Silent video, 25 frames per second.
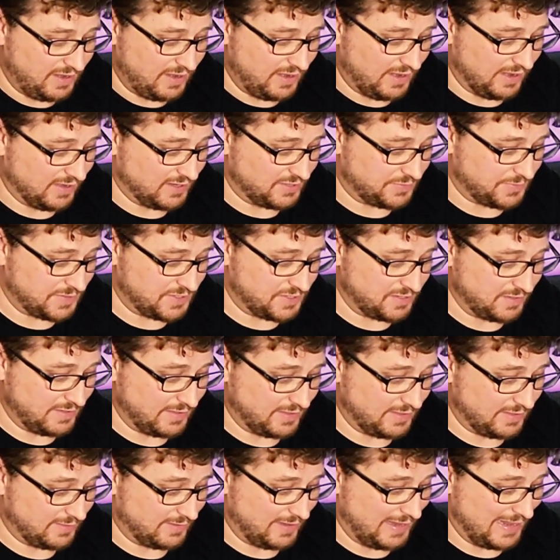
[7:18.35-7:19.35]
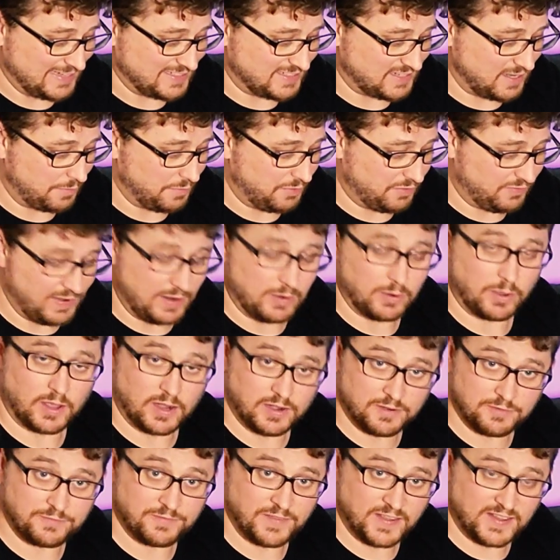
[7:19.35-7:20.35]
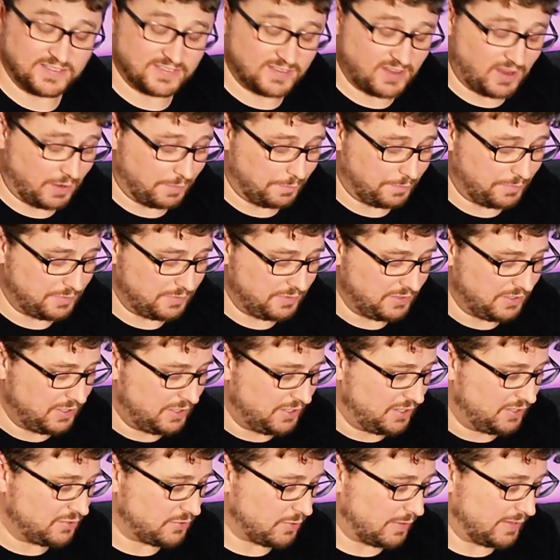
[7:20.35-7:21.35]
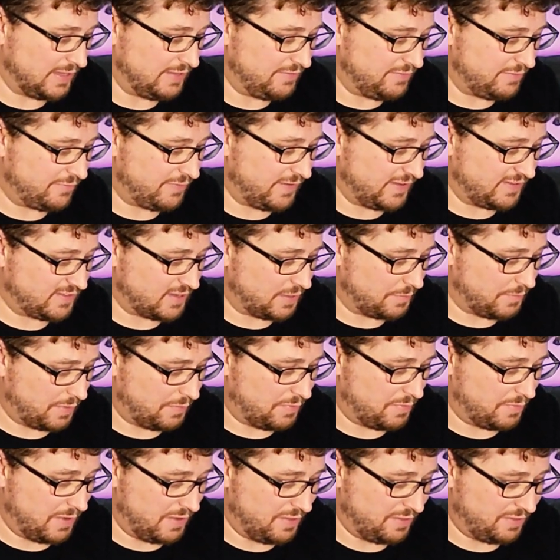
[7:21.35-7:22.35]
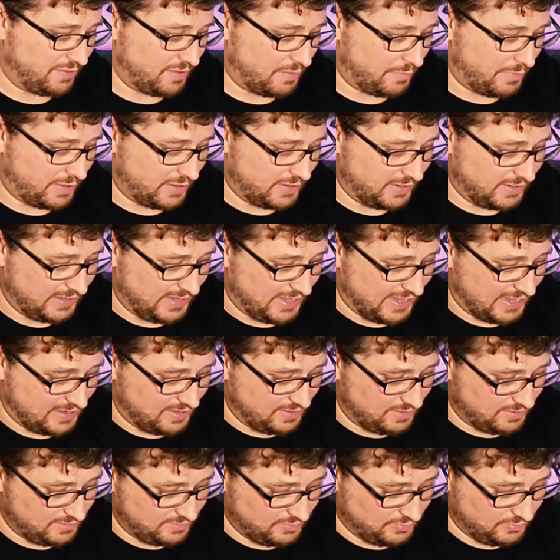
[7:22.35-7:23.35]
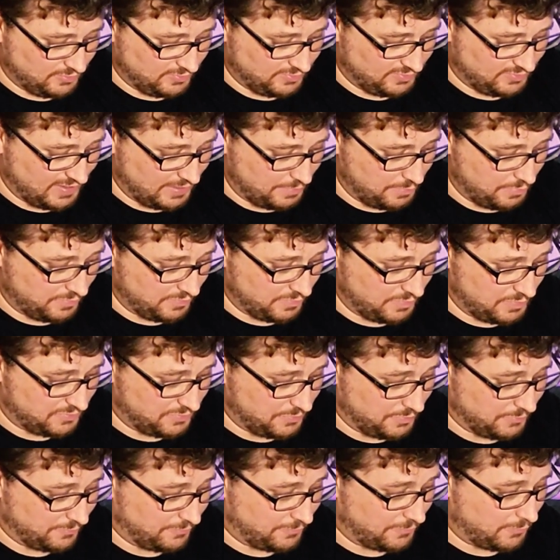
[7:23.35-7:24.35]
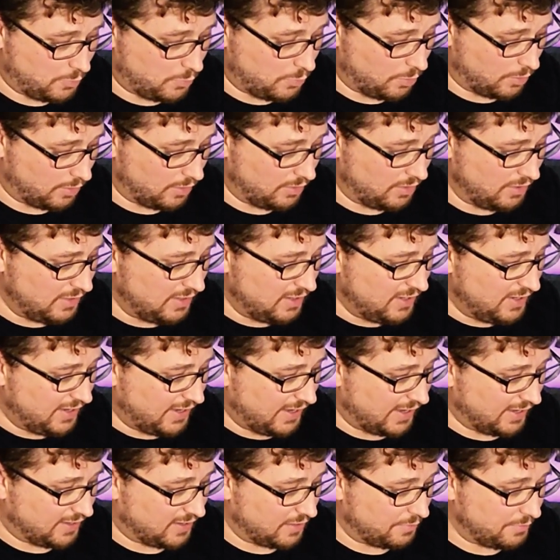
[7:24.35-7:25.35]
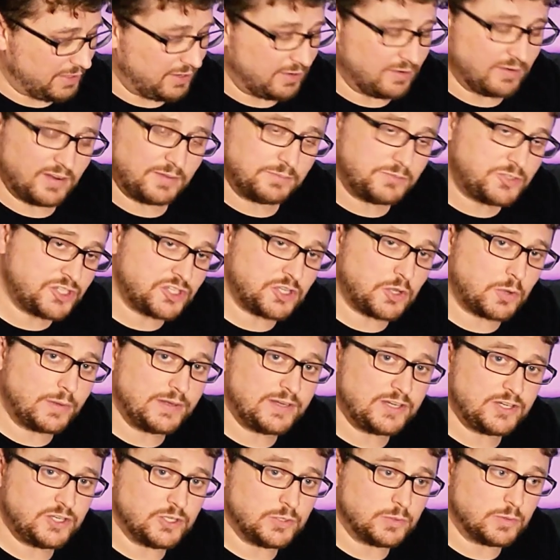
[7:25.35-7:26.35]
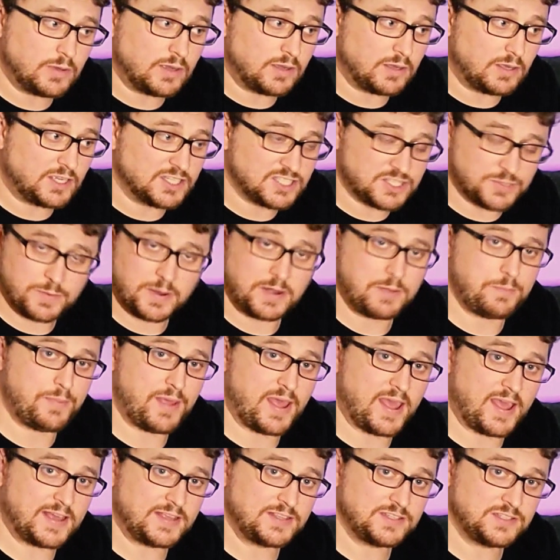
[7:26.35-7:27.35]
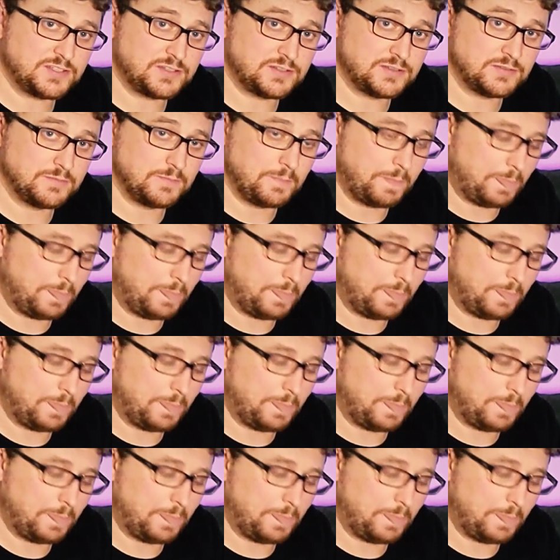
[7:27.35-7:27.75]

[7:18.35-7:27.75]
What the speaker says: And especially that this last time you've now got it face up. So I leave it face up, I put my thumb on it again, do the same move as before, and come here and I'm just going to do a spread pass.